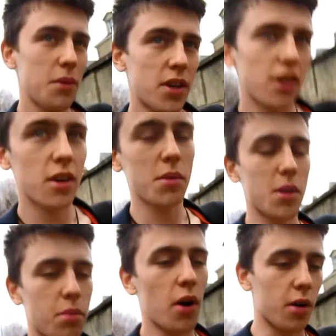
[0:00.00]
We turned up to the
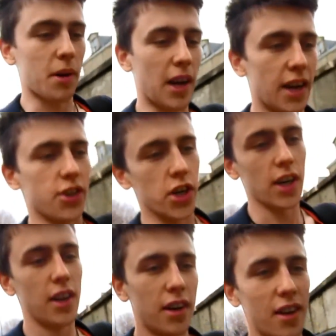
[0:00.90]
programming
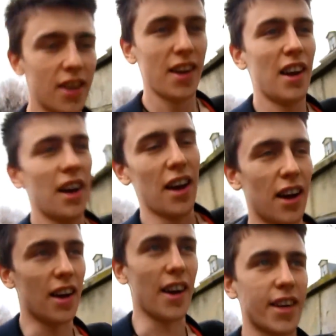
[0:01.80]
lecture
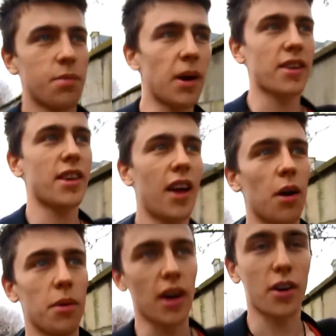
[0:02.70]
expecting
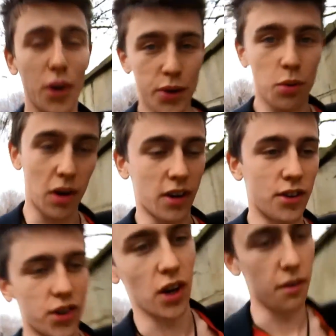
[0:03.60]
help with our coursework and
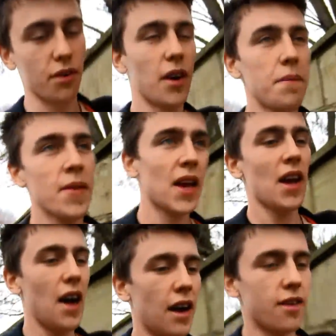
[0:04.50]
stuff,
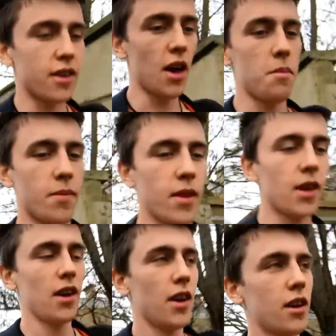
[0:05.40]

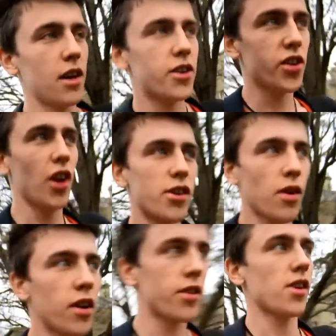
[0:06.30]
and it just turns
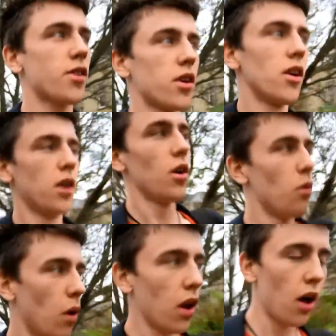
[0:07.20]
around and says,
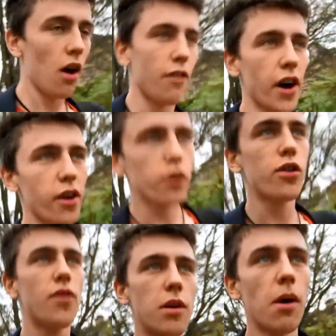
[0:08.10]
well, I've had loads
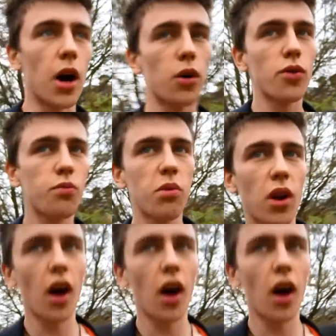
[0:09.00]
of emails, but